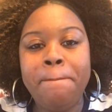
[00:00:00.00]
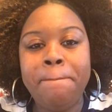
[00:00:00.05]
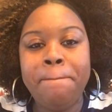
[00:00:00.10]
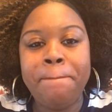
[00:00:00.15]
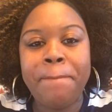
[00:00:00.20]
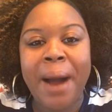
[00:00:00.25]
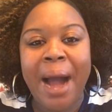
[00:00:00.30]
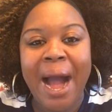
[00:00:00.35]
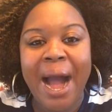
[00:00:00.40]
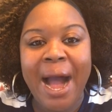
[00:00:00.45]

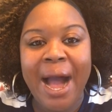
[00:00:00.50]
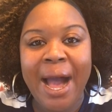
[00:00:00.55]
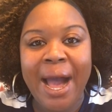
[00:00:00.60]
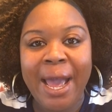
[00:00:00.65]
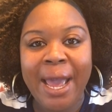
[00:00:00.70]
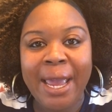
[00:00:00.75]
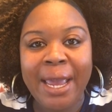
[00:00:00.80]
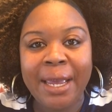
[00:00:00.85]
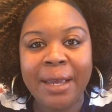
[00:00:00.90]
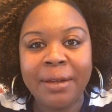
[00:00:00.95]

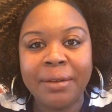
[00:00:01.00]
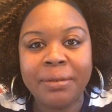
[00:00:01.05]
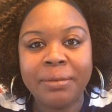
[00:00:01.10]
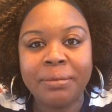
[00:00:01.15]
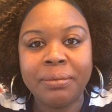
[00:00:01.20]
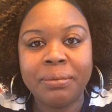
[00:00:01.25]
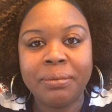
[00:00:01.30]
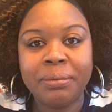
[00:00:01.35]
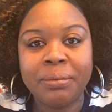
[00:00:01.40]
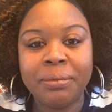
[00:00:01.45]
Bye.
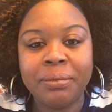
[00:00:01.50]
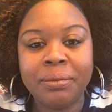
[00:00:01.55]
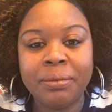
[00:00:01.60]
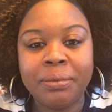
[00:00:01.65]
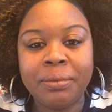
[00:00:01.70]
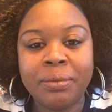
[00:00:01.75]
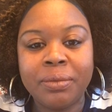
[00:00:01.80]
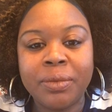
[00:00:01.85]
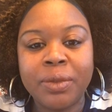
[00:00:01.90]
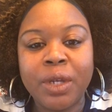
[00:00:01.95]

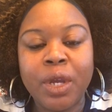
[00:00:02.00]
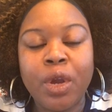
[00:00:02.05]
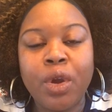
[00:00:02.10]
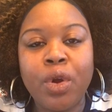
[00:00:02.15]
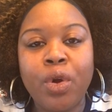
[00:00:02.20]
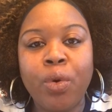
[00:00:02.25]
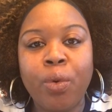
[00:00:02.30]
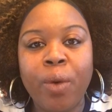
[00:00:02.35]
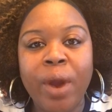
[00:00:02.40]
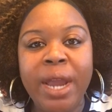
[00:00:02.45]

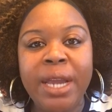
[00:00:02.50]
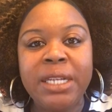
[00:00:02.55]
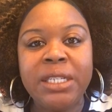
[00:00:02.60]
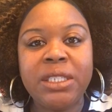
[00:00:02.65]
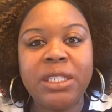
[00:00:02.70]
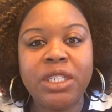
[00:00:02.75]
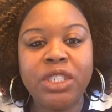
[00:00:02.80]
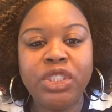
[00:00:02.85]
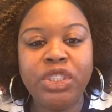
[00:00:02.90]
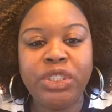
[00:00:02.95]

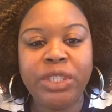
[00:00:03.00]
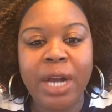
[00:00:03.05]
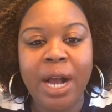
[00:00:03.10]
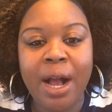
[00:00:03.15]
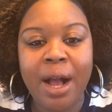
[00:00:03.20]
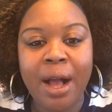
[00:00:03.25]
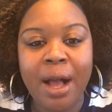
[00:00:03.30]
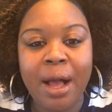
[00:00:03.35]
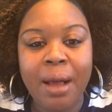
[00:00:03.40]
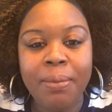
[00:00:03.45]
Great
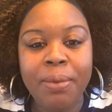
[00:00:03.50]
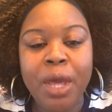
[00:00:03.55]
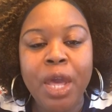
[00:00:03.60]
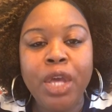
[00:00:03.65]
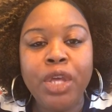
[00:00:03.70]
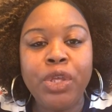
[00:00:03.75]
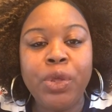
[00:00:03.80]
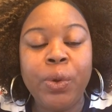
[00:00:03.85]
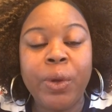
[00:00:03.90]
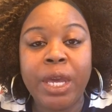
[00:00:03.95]
job.
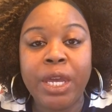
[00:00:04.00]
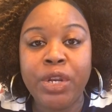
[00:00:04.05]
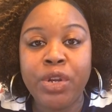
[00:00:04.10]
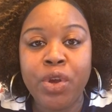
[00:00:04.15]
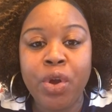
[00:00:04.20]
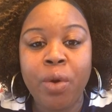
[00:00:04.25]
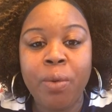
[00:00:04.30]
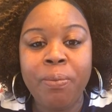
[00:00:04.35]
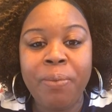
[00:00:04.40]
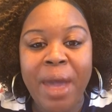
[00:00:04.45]
You can
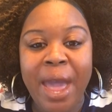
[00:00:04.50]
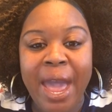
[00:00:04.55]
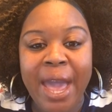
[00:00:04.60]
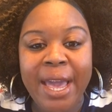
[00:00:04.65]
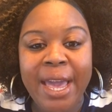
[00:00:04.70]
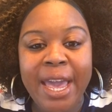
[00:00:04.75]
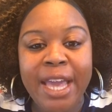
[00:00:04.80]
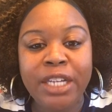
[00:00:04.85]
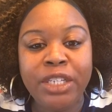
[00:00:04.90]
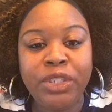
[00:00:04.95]
go
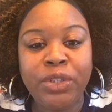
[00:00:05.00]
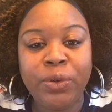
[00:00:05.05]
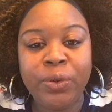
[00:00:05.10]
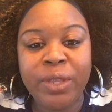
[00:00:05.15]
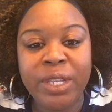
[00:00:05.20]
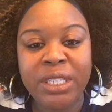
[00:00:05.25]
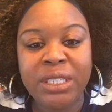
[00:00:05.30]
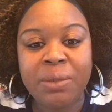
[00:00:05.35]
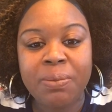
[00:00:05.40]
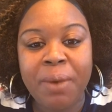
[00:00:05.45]
back and do
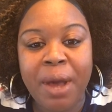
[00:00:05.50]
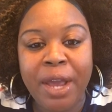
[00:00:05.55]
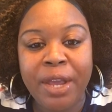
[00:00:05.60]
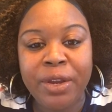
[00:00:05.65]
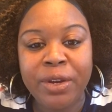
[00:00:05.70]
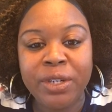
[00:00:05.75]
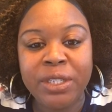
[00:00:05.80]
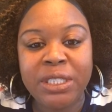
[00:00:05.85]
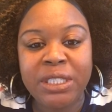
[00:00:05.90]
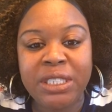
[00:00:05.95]
this by
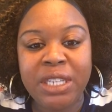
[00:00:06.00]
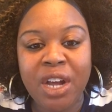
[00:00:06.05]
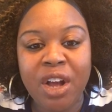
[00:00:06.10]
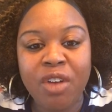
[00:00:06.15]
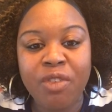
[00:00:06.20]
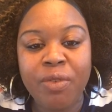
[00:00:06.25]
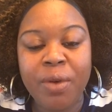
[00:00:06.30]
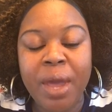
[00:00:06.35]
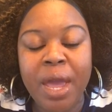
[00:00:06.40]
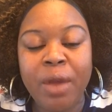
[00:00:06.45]

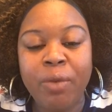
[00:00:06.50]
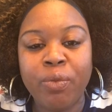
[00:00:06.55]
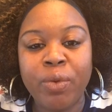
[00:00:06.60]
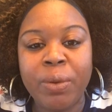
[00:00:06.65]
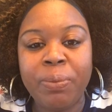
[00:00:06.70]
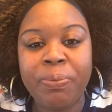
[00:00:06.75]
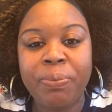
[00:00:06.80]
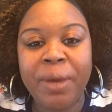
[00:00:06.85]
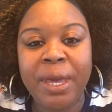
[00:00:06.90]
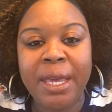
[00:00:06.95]
yourself and
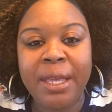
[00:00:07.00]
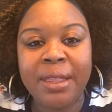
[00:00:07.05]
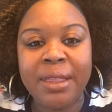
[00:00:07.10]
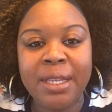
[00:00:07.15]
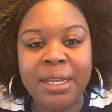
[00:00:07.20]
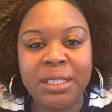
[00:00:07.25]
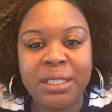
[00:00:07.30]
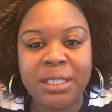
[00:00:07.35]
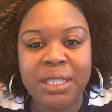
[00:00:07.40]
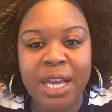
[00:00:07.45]
repeat
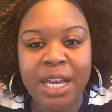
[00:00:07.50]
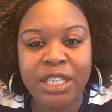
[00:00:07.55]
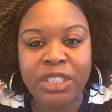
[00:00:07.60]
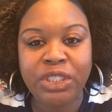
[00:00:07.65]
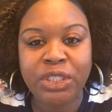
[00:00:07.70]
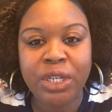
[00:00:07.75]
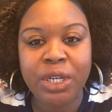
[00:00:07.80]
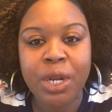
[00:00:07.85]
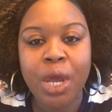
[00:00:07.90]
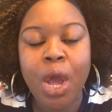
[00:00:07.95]
this
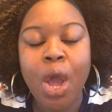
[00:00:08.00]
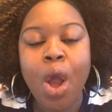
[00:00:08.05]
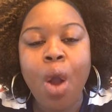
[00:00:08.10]
section.